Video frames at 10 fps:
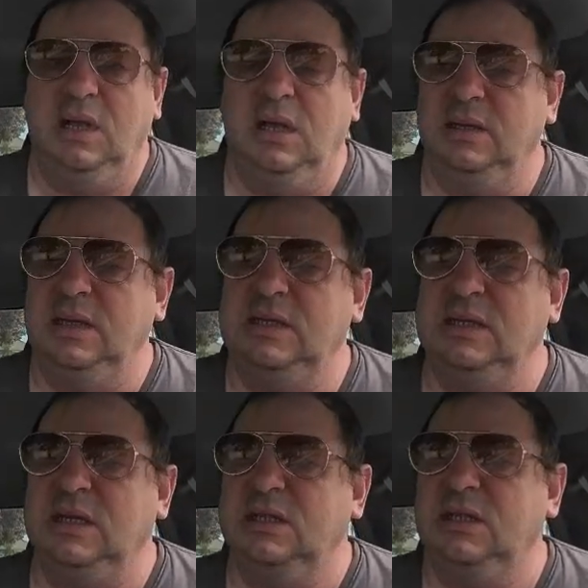That's
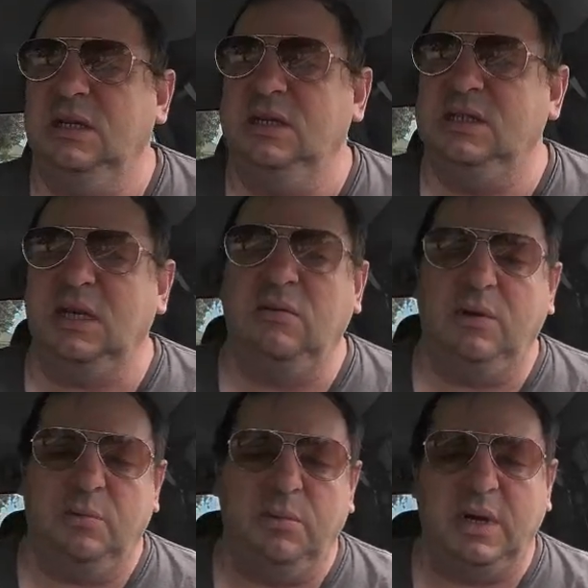actually in some
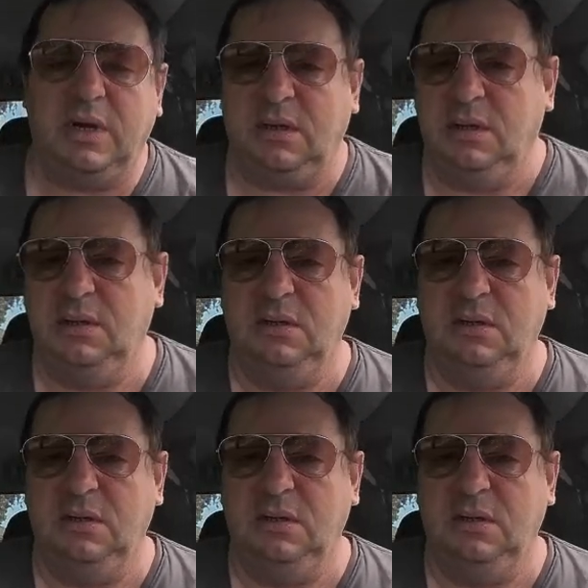way better